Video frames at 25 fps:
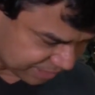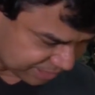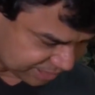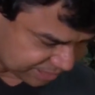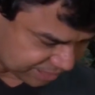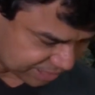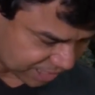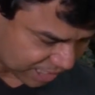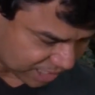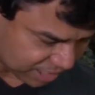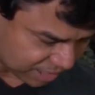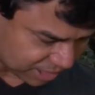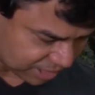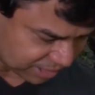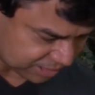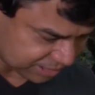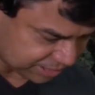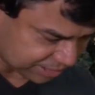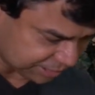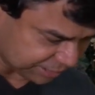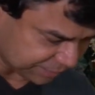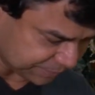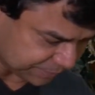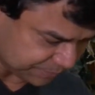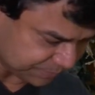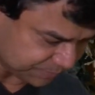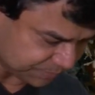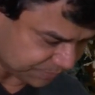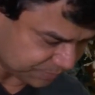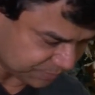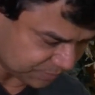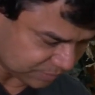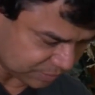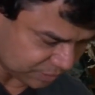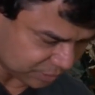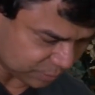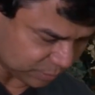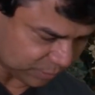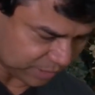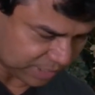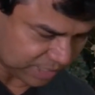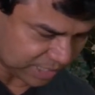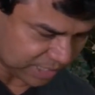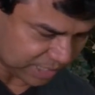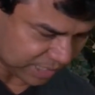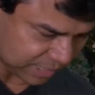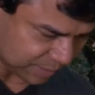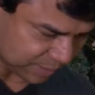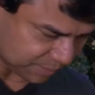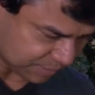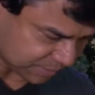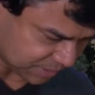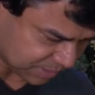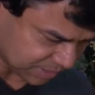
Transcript: charge. So it comes